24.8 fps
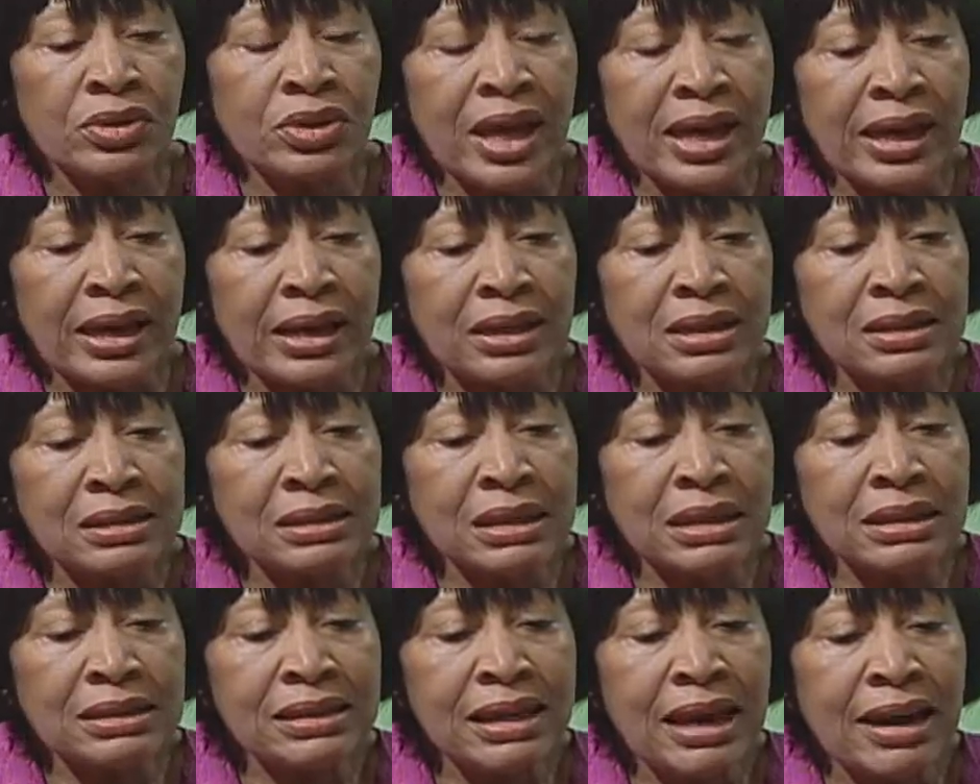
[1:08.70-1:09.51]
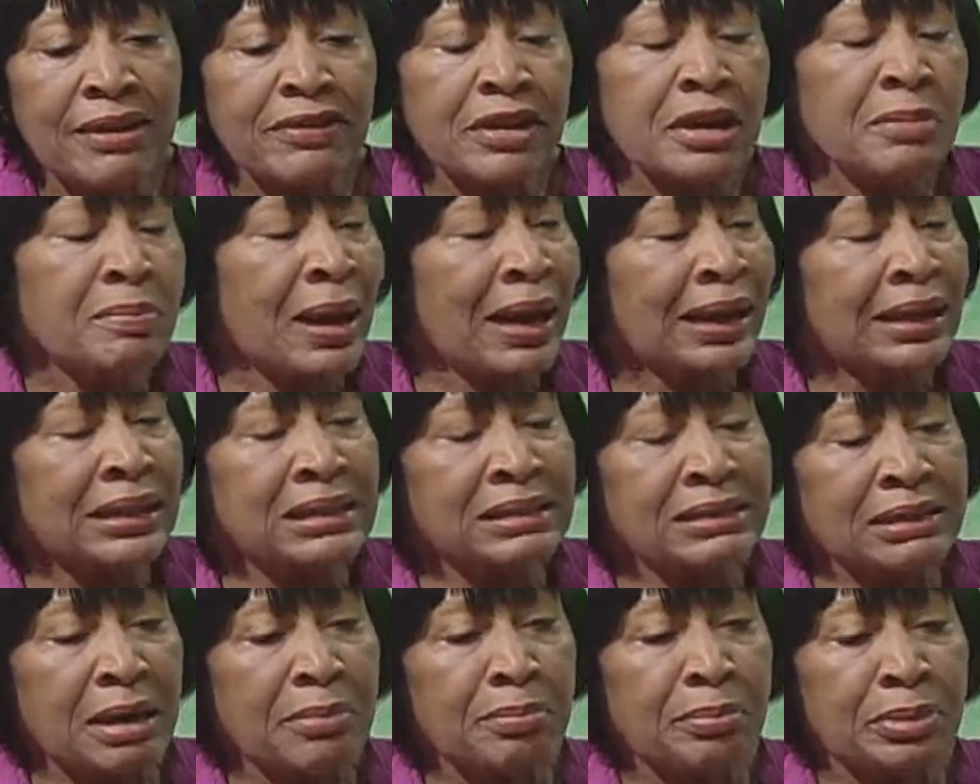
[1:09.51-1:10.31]
that since everybody's
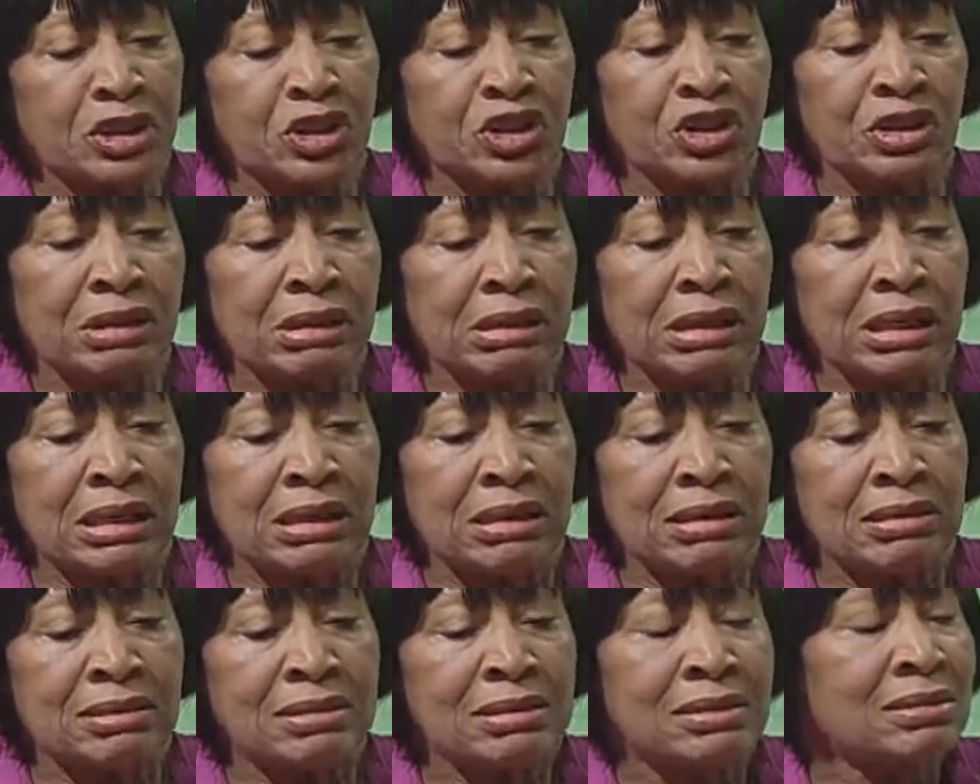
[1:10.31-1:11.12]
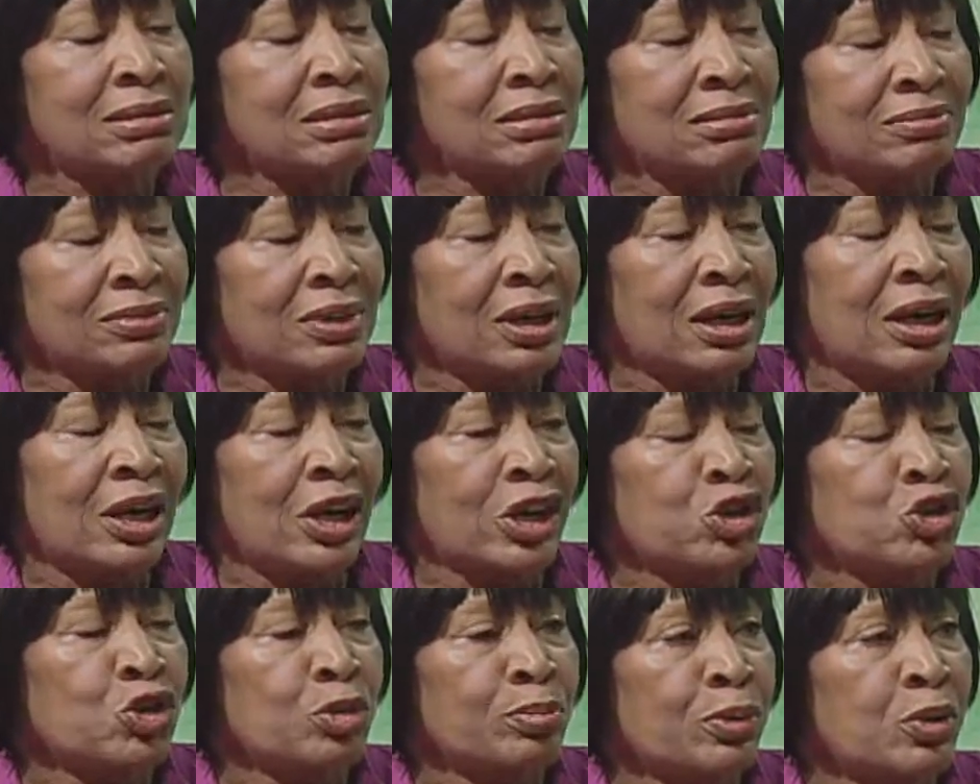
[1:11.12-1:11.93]
temperature is
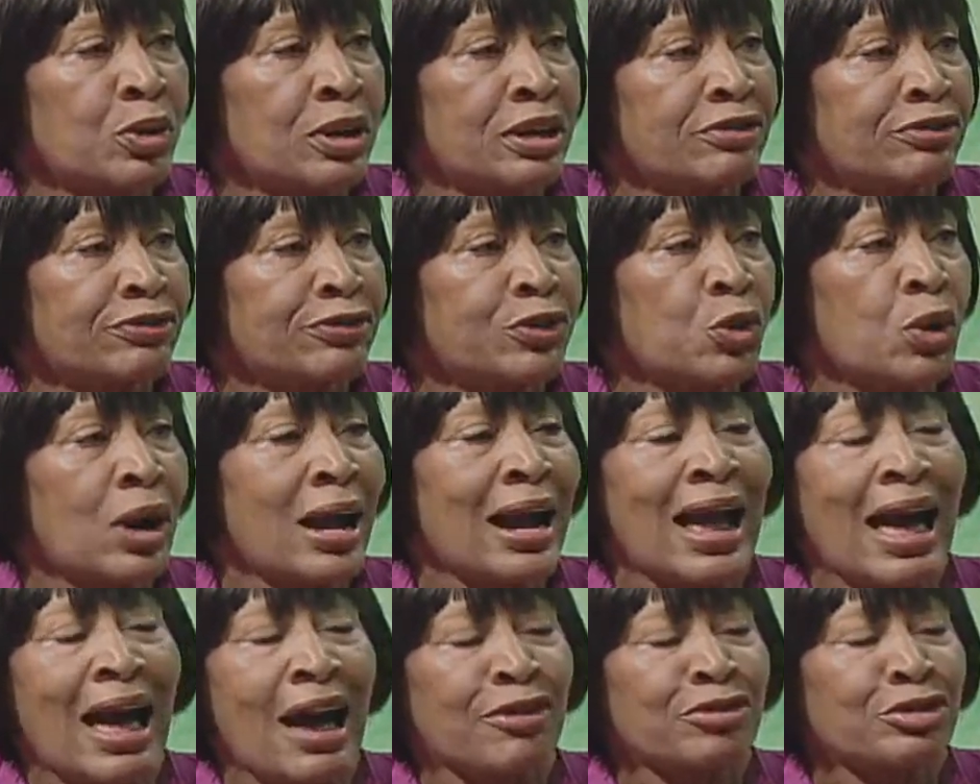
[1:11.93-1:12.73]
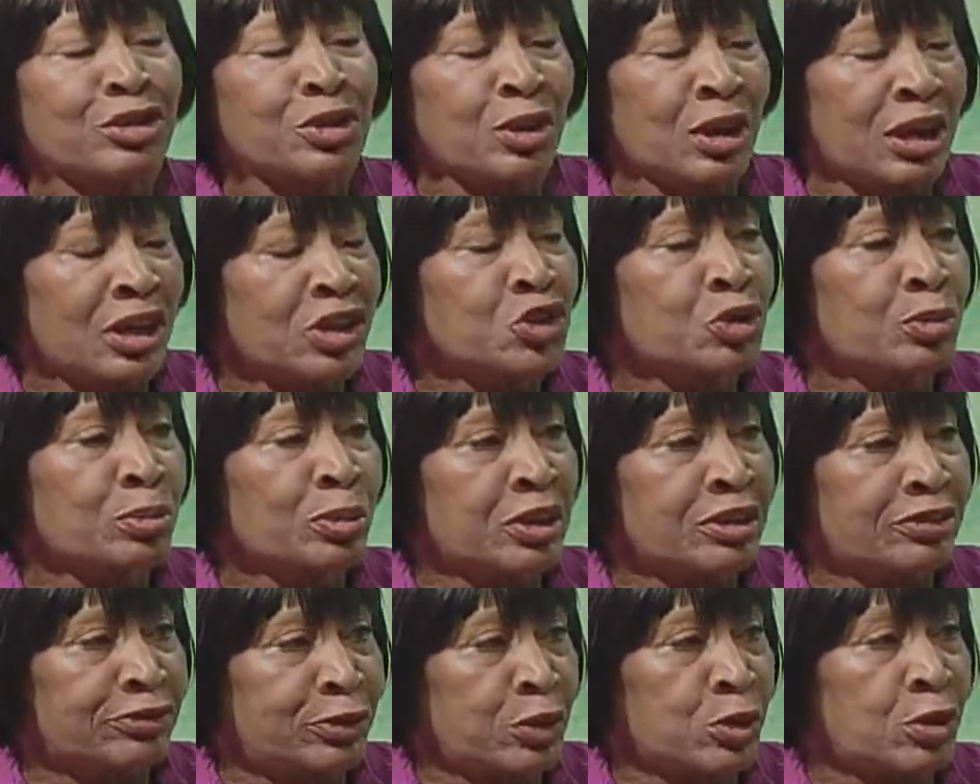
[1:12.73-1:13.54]
100.4 after
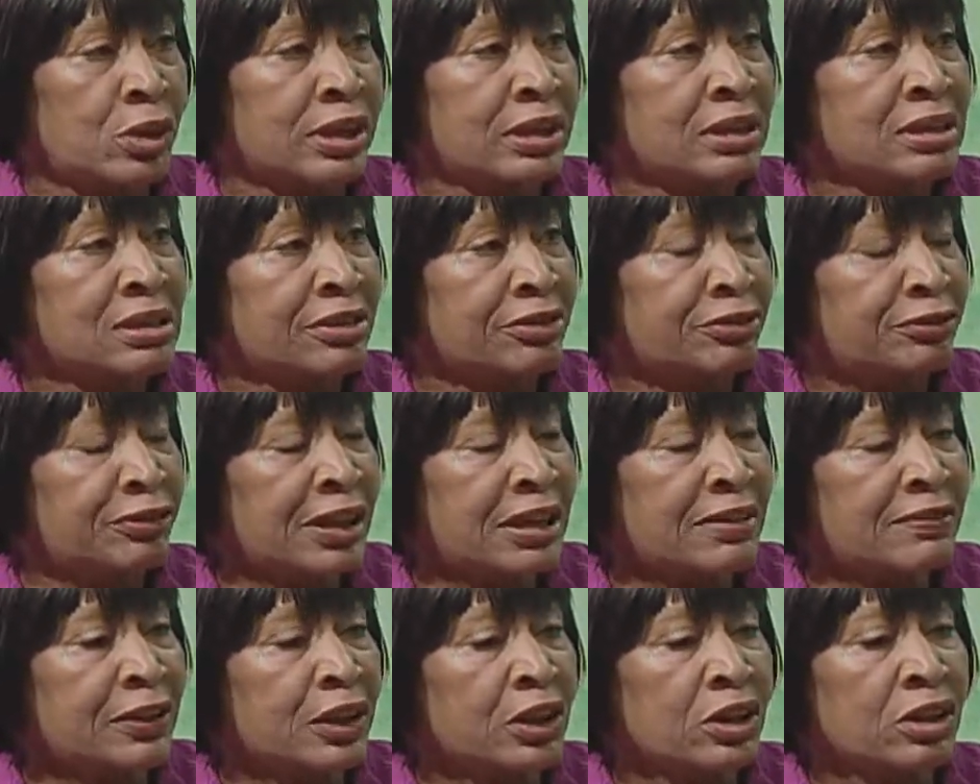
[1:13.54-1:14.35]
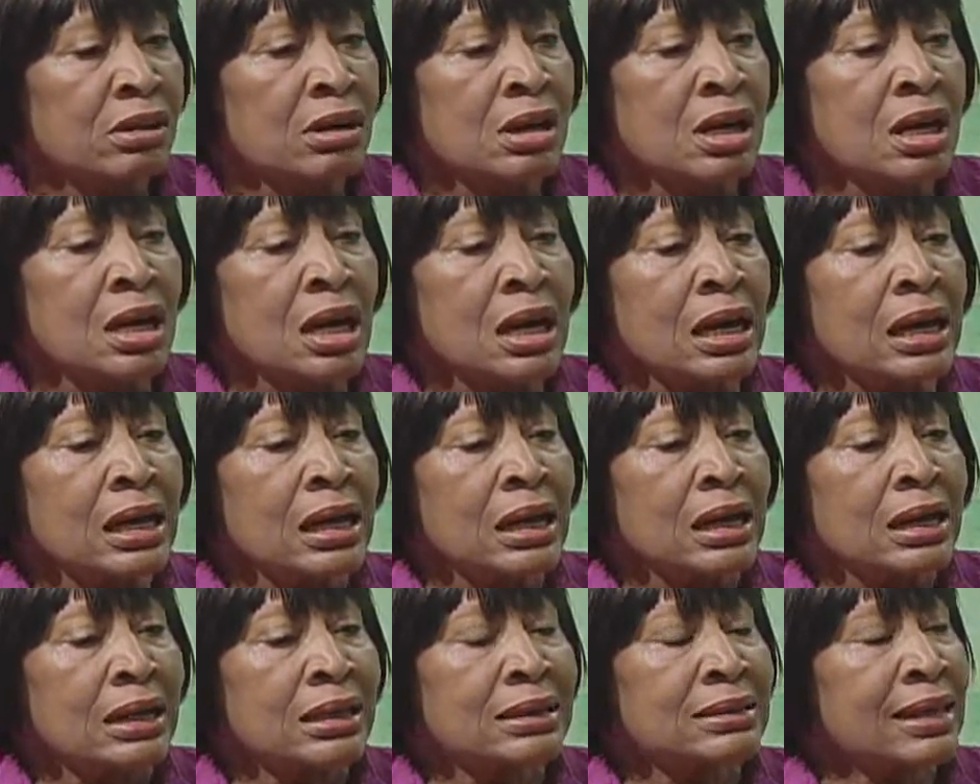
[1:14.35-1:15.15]
100.4 is a fever,
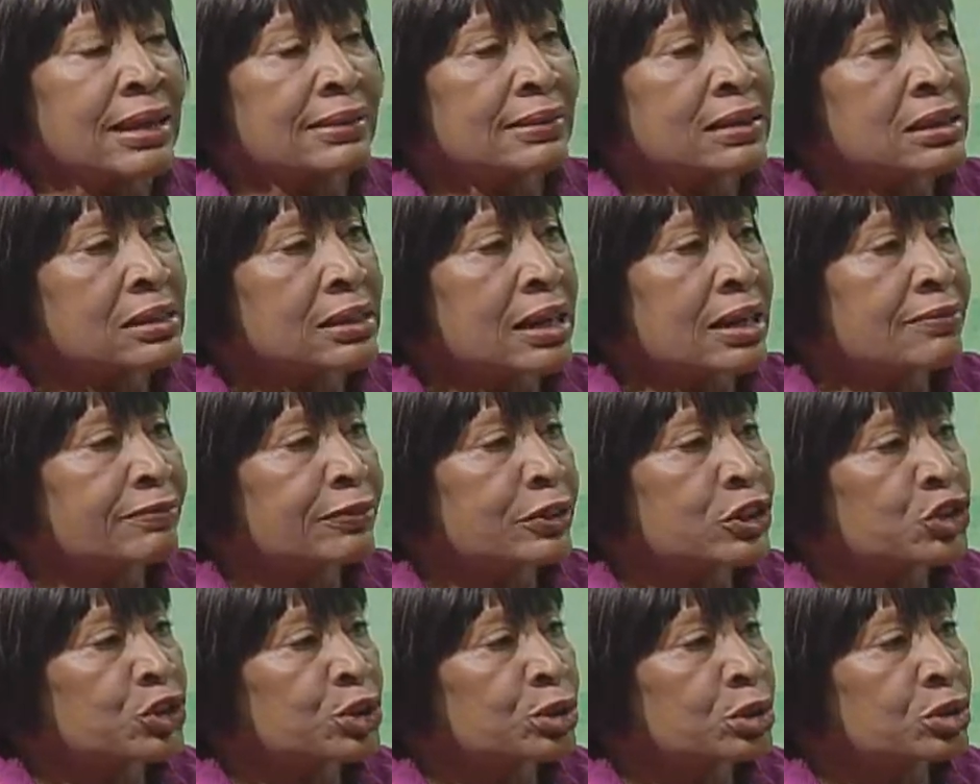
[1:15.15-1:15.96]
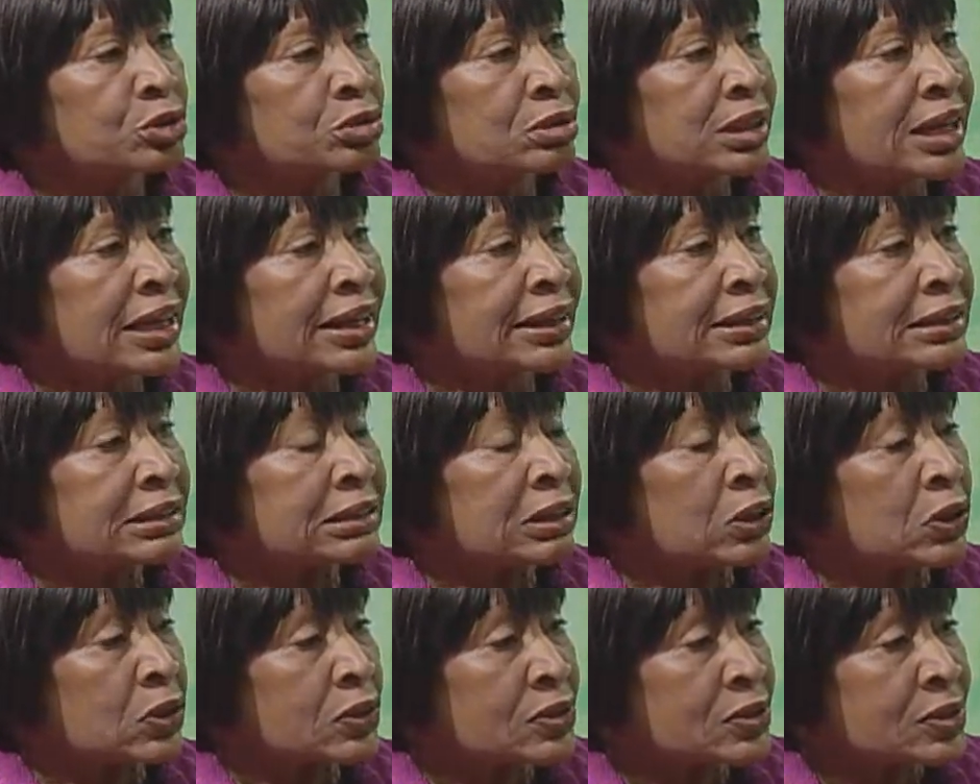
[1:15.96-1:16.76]
is that the same for children and
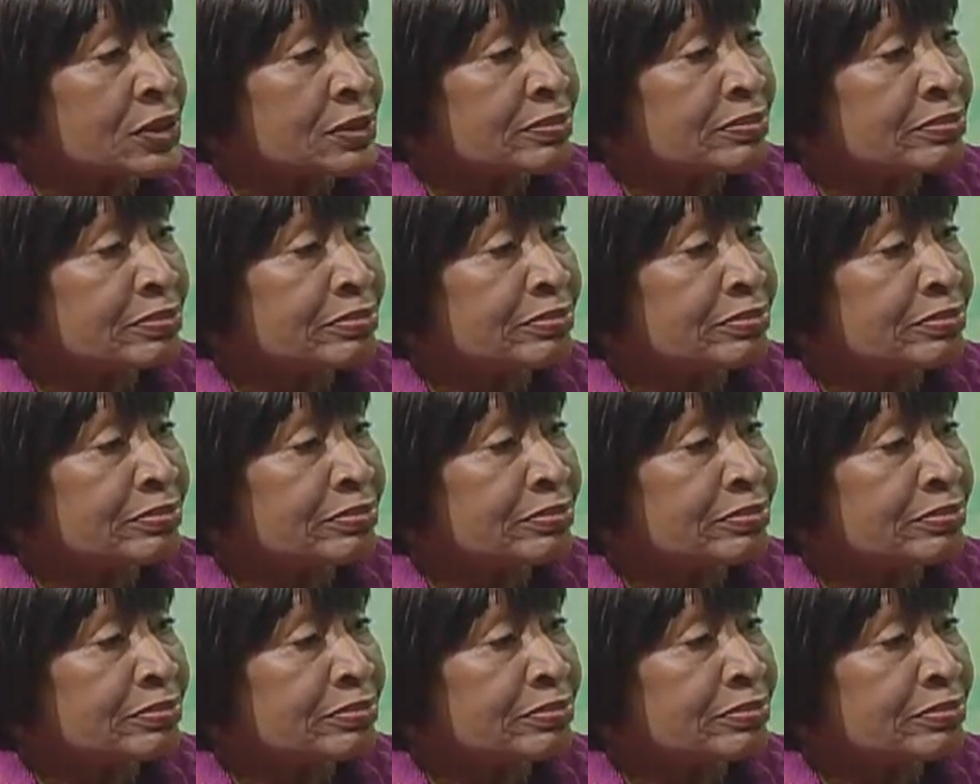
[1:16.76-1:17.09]
adults?